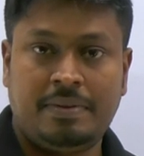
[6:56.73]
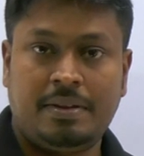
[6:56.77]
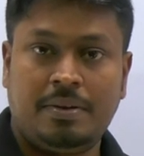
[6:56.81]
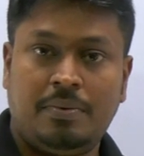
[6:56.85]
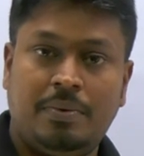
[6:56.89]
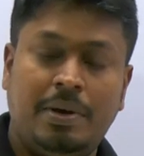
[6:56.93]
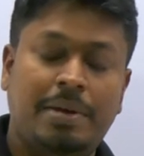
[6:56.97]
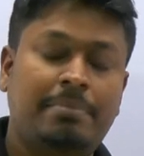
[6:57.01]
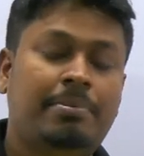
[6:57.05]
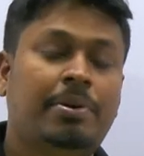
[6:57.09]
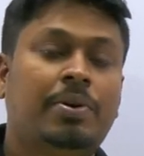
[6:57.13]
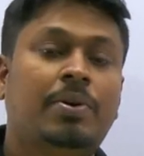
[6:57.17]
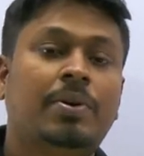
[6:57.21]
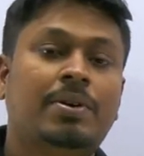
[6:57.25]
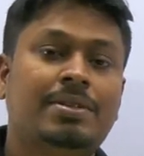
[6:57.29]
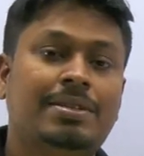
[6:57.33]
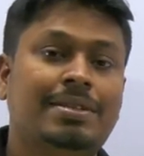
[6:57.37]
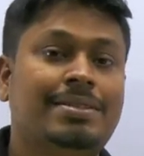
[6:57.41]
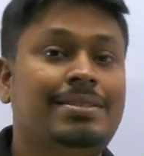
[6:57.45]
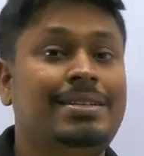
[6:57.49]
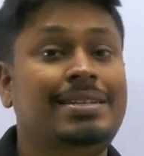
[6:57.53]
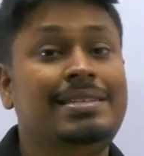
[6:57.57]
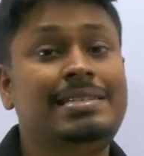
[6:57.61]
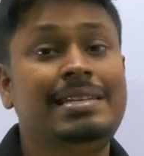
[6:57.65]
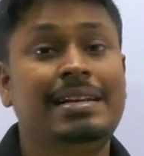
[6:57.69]
Why? Because
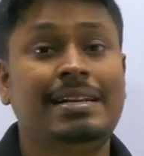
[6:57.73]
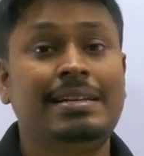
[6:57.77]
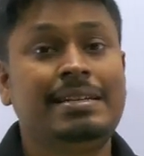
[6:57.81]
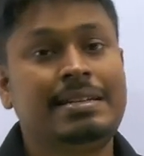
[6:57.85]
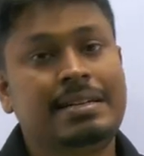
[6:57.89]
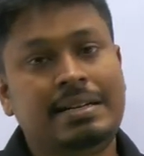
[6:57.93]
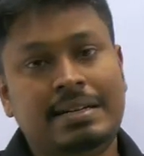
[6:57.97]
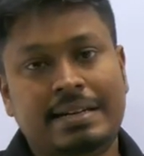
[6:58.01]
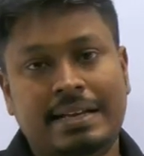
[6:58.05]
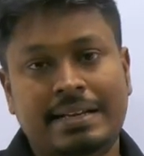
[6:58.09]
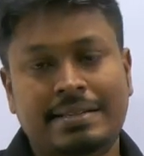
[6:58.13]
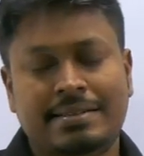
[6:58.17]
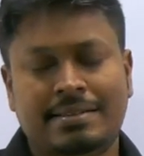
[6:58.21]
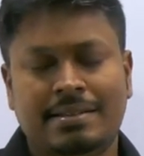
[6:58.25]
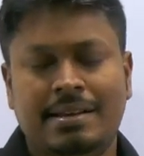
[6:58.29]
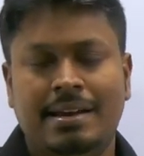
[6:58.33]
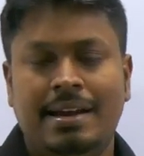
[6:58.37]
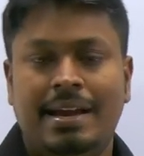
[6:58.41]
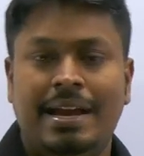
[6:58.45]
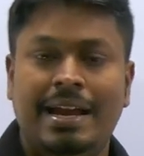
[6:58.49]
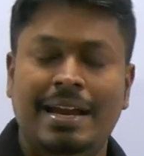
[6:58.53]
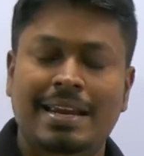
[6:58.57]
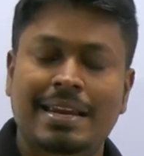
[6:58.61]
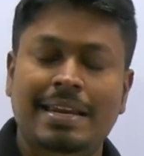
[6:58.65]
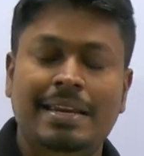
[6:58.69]
it's a general dice.
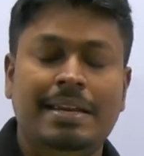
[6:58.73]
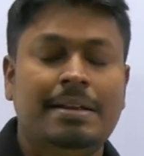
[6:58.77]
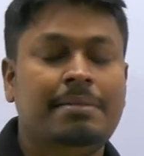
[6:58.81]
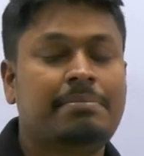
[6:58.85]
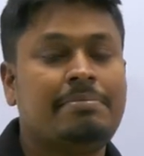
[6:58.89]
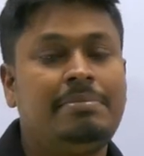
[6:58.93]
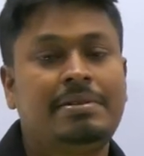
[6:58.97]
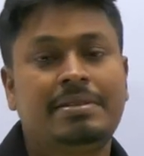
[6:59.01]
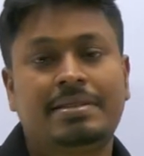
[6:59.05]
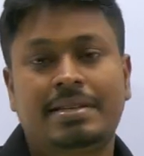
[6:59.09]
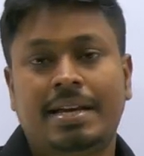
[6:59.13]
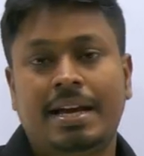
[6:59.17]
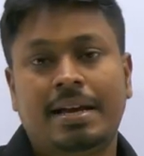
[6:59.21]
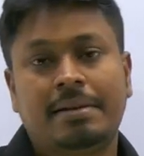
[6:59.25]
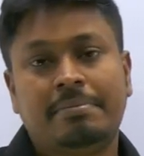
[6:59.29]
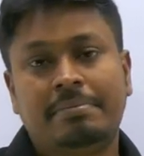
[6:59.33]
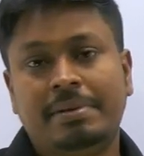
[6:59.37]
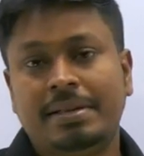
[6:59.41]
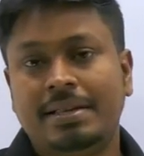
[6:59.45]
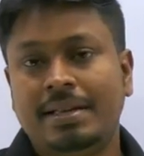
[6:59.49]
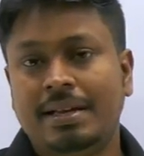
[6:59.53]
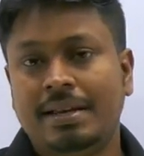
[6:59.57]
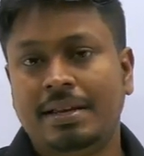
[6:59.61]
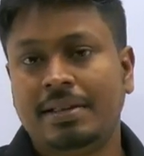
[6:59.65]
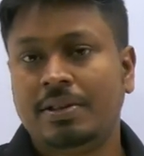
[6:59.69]
Any numbers can
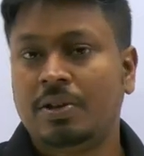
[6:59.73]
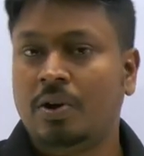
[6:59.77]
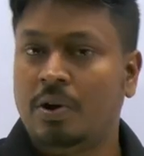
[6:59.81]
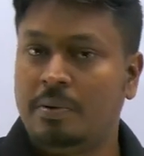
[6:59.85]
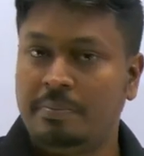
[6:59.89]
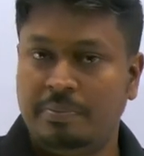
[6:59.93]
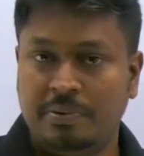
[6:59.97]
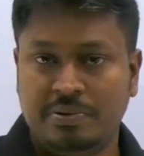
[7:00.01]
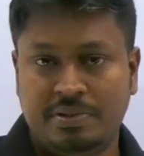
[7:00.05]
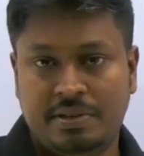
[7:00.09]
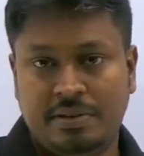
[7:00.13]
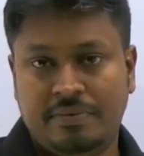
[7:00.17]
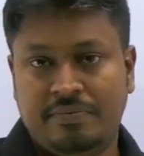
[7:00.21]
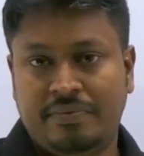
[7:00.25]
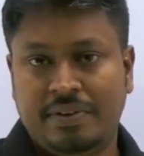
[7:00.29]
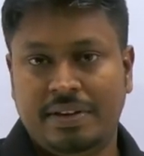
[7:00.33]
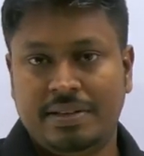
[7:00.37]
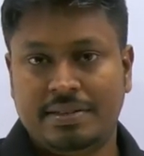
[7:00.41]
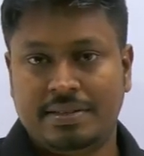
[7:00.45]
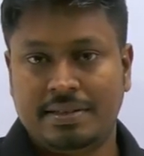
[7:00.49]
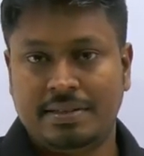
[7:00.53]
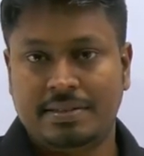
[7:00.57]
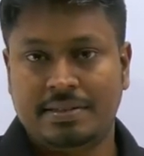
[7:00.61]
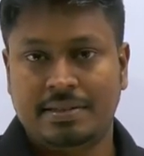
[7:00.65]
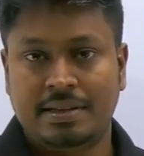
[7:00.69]
be there in the opposite
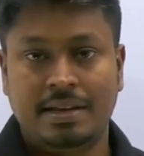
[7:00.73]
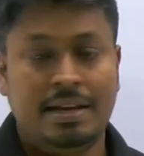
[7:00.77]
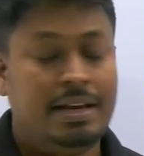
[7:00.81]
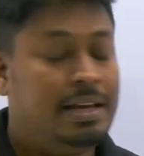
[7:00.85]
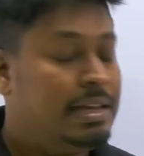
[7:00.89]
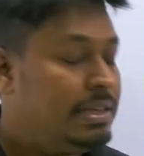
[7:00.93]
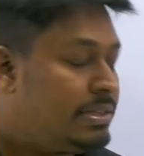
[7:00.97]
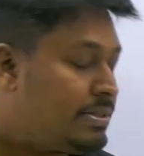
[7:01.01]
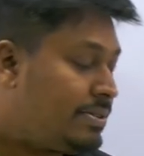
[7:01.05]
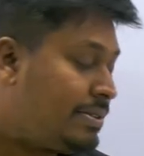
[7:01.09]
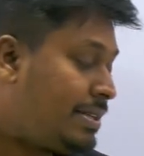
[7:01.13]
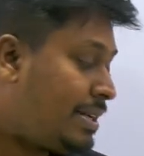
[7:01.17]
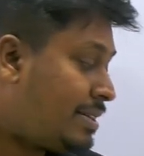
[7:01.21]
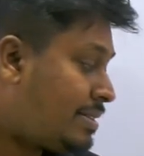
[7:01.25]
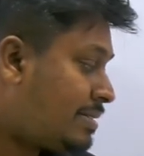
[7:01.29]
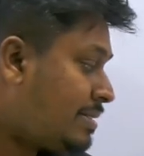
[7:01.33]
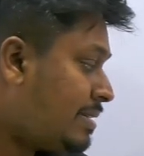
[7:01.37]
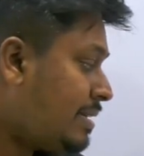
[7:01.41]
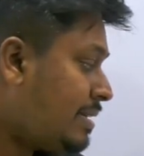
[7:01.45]
faces. So that's